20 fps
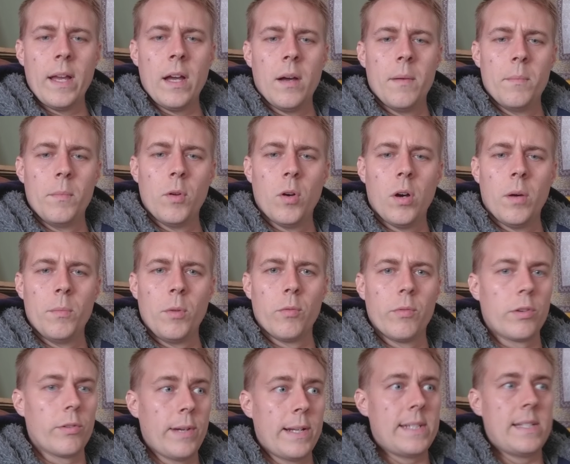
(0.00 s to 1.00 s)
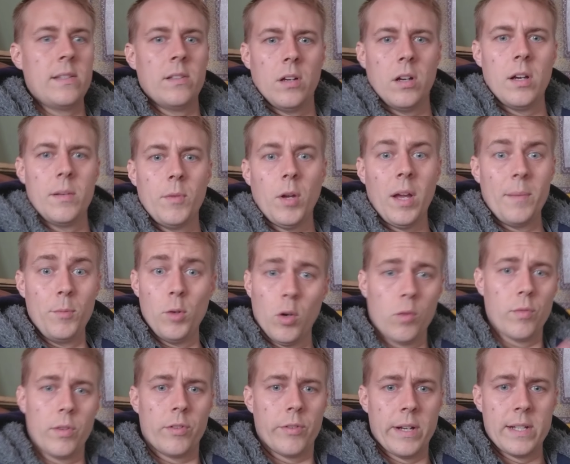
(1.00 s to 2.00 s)
I'm not. I'm not regretting that. I'm, I'm not
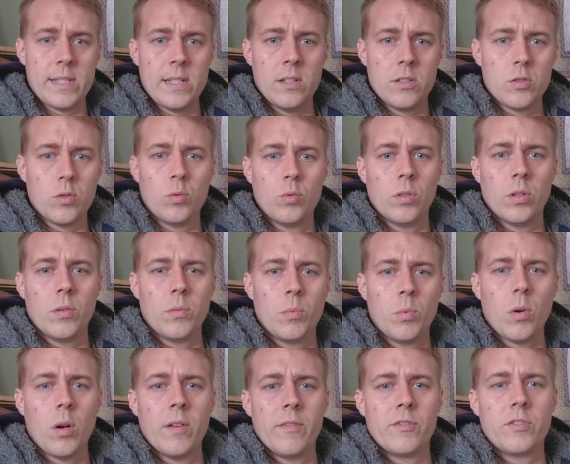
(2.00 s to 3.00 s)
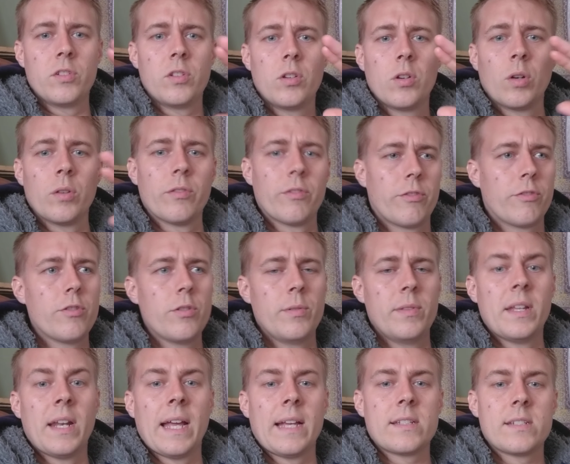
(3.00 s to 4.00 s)
regretting at all though what I've gone through in
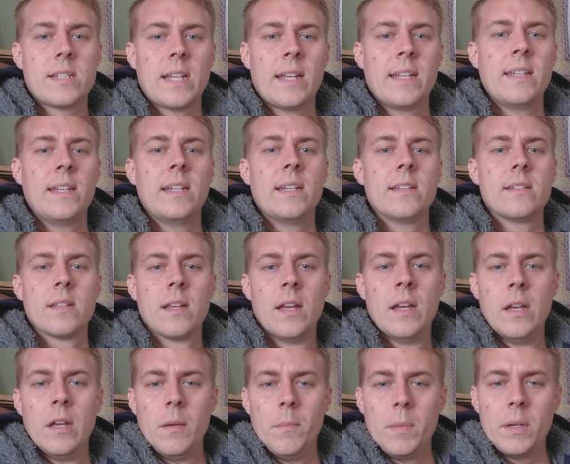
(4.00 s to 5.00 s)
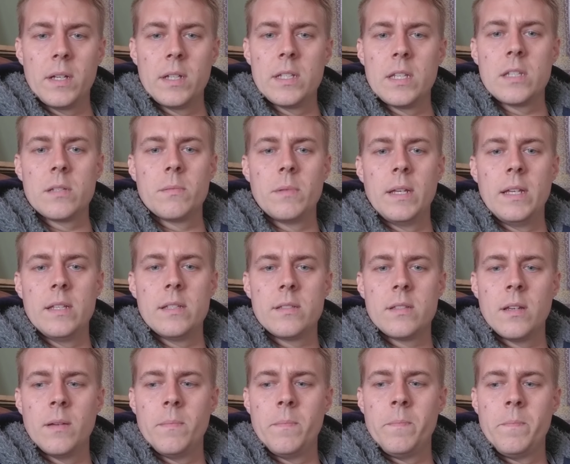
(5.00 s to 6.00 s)
the last ten years because it's
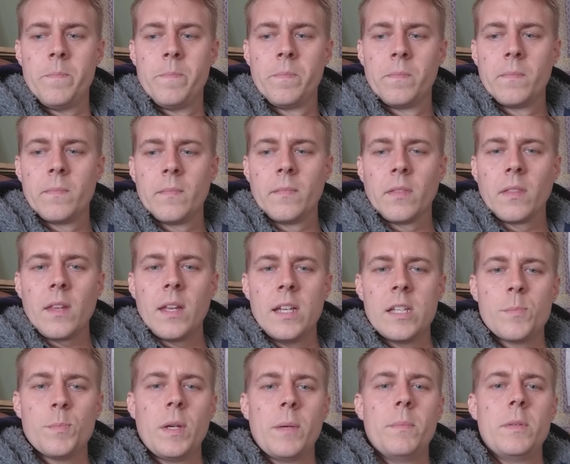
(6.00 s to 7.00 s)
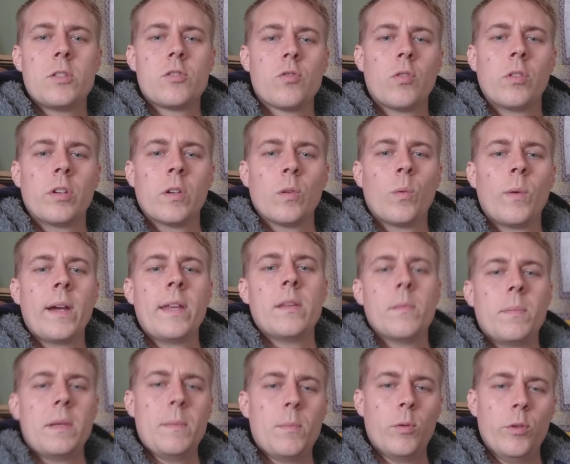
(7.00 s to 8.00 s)
um, it's made me strong in a way
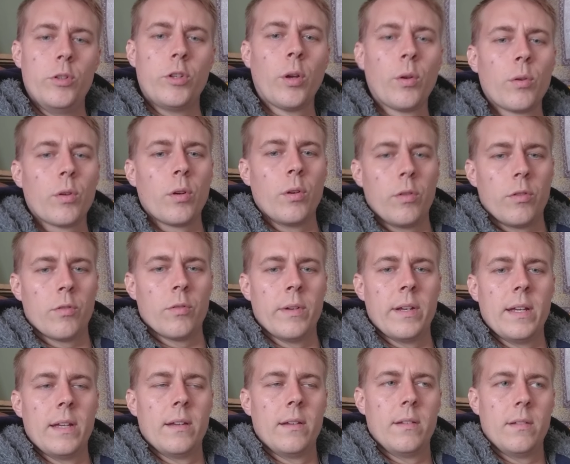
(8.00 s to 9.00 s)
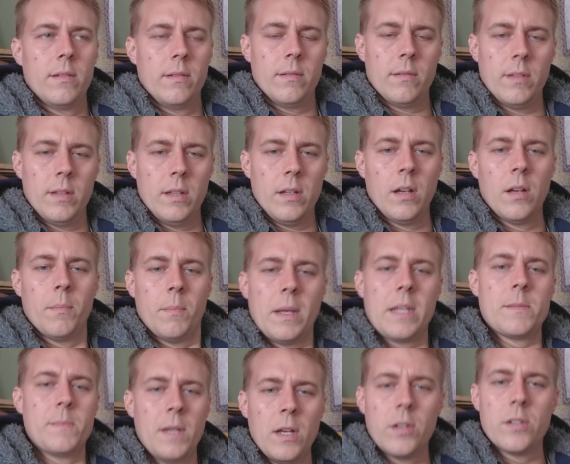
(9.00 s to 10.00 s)
that people who don't go through it, and it
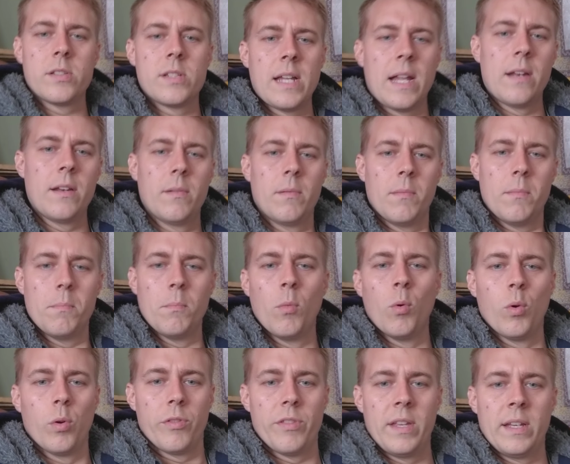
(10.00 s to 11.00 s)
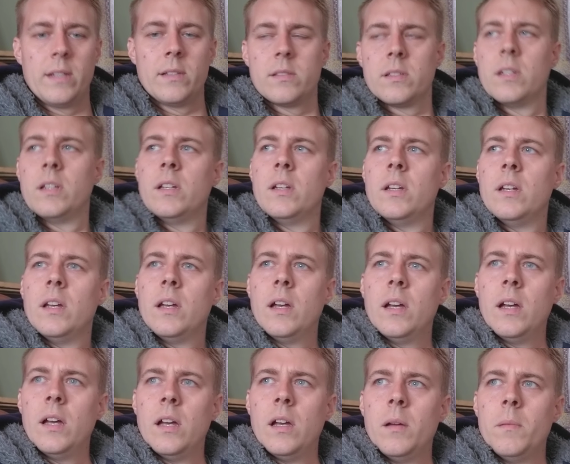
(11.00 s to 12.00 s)
makes me understand more things.
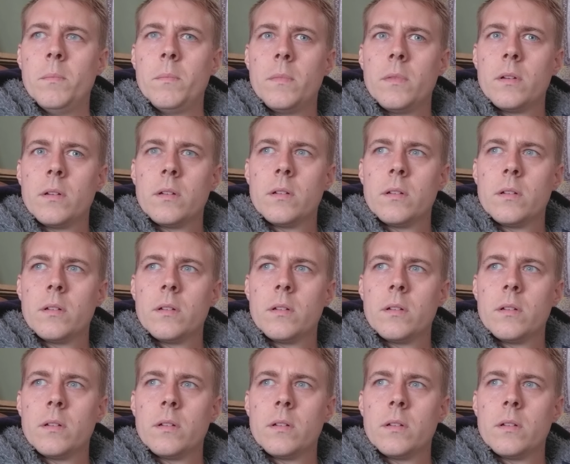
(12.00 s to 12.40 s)
Um,